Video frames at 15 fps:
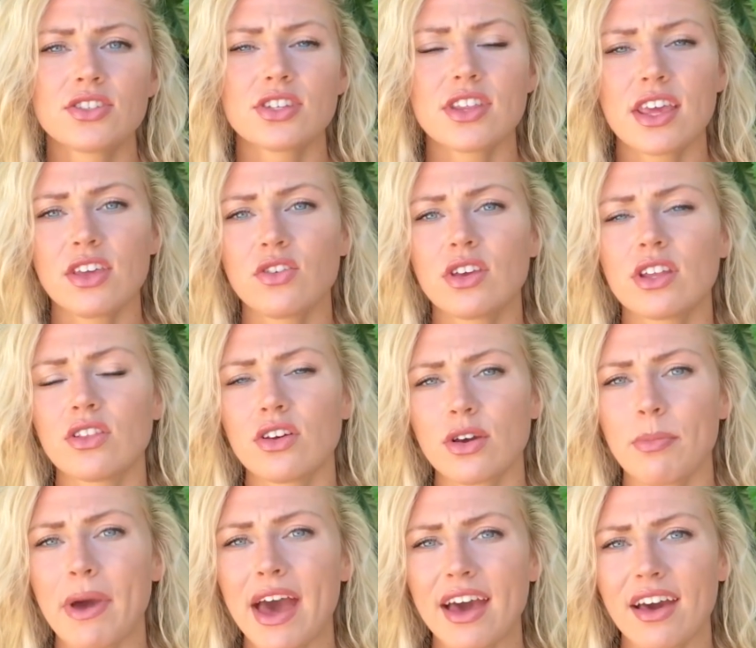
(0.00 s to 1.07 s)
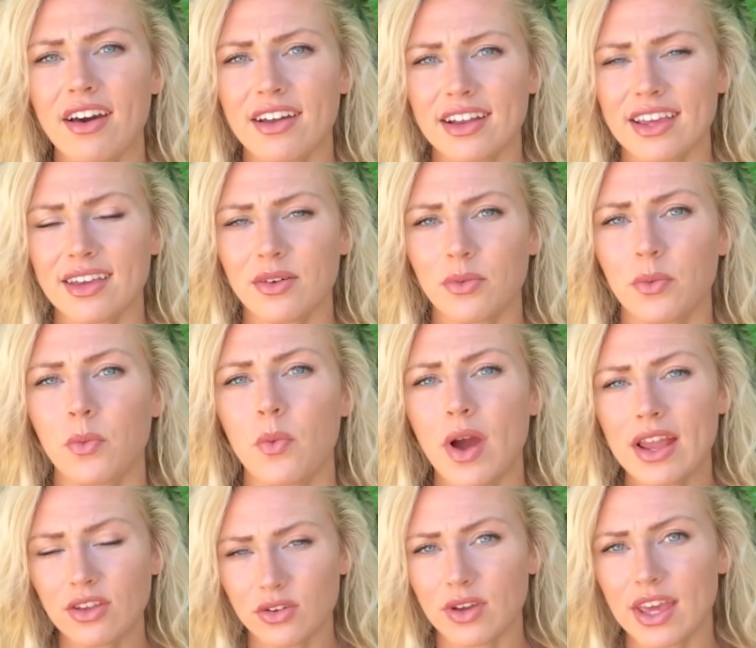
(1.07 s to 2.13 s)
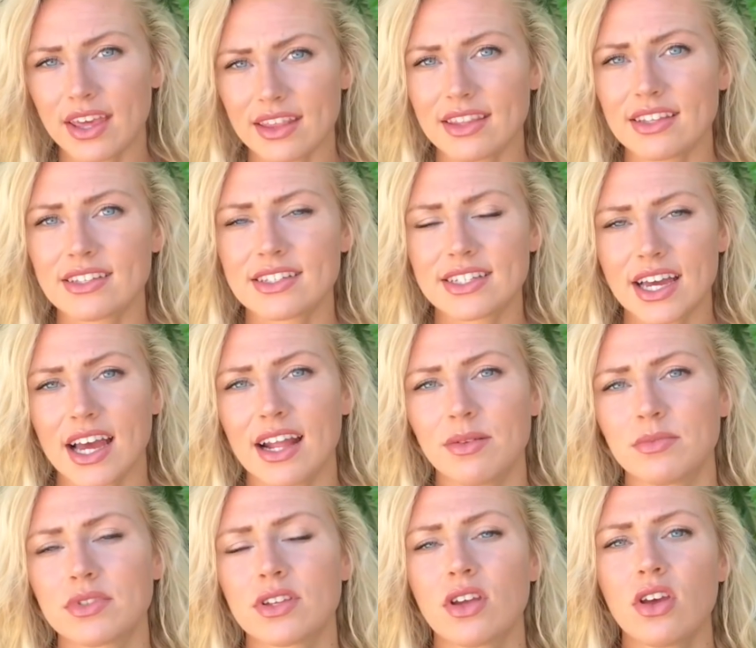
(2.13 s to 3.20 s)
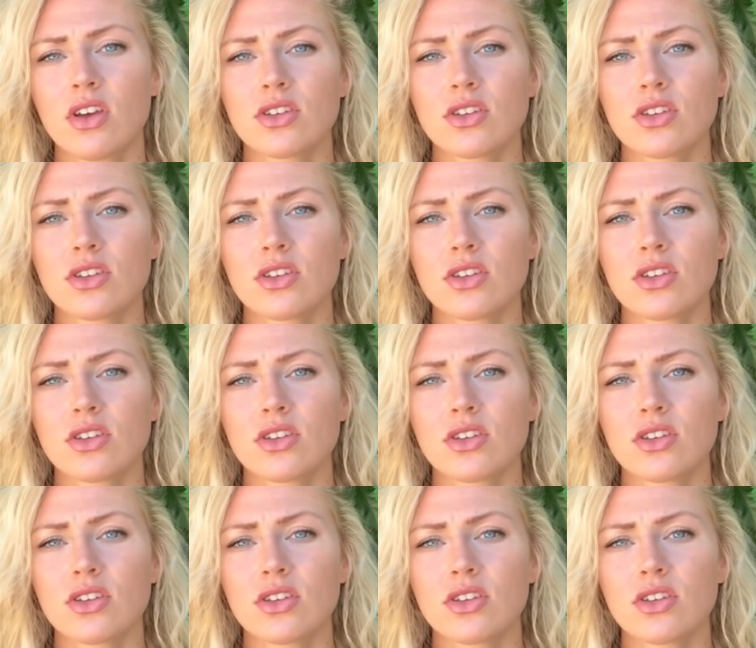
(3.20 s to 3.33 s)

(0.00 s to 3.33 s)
so that you can look back on it when you hit these times.